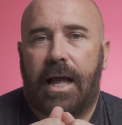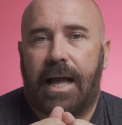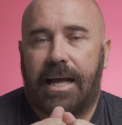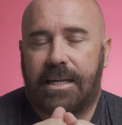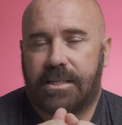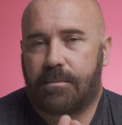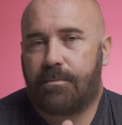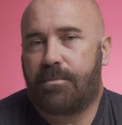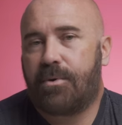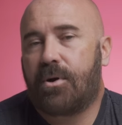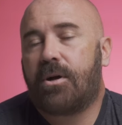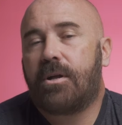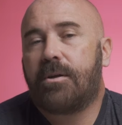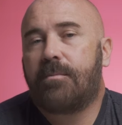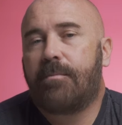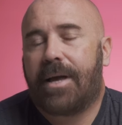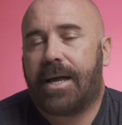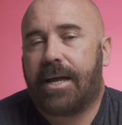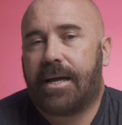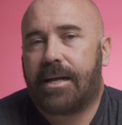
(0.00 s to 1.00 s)
As a
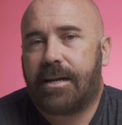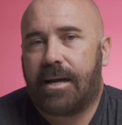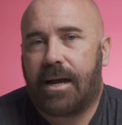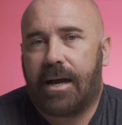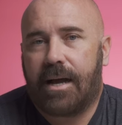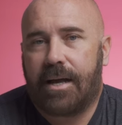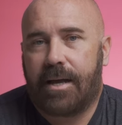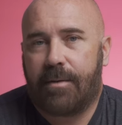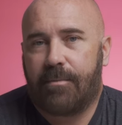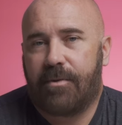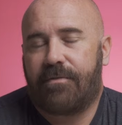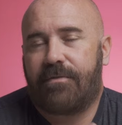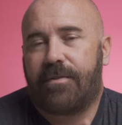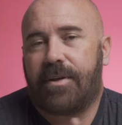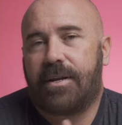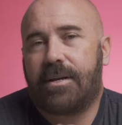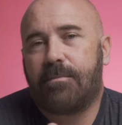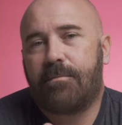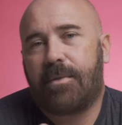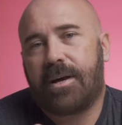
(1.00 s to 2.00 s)
bald man, I am
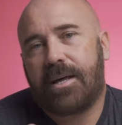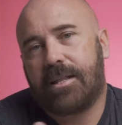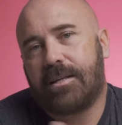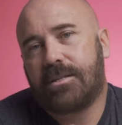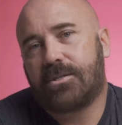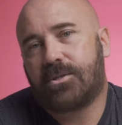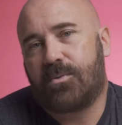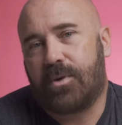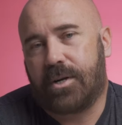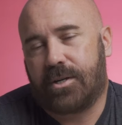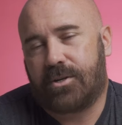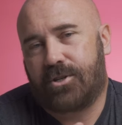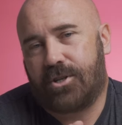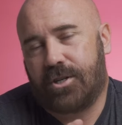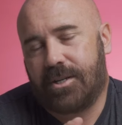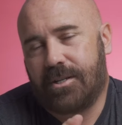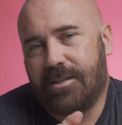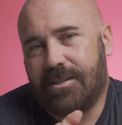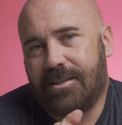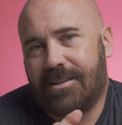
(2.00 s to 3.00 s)
offended by this
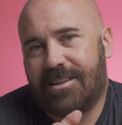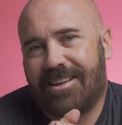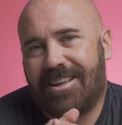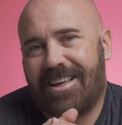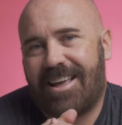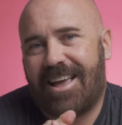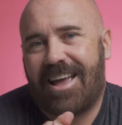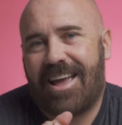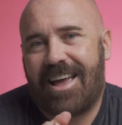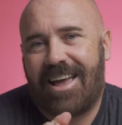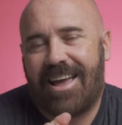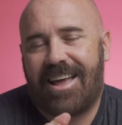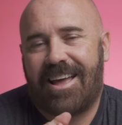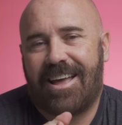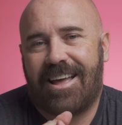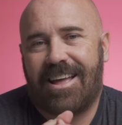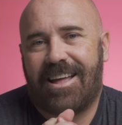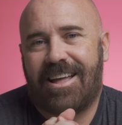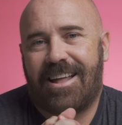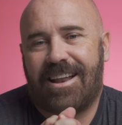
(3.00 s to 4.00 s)
question,
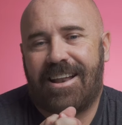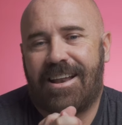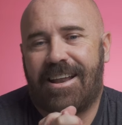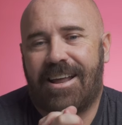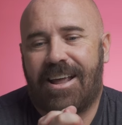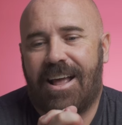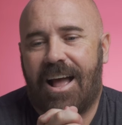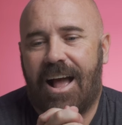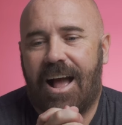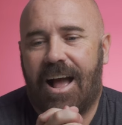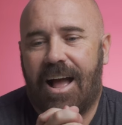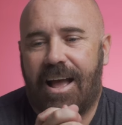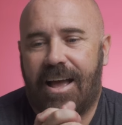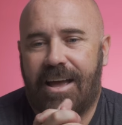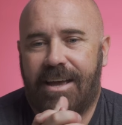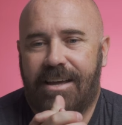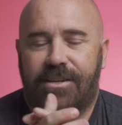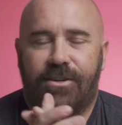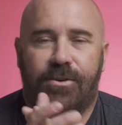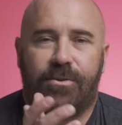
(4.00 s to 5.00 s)
and
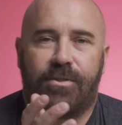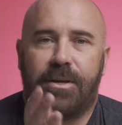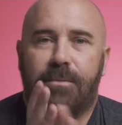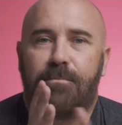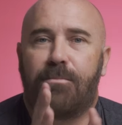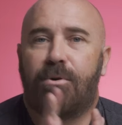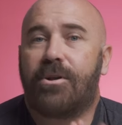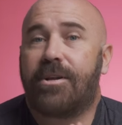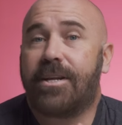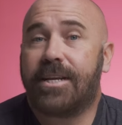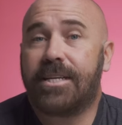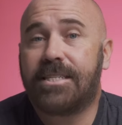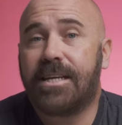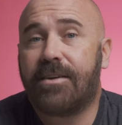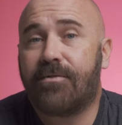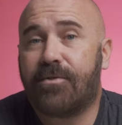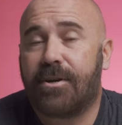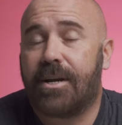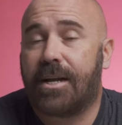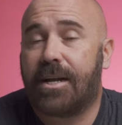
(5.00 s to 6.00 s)
I don't think balding is ever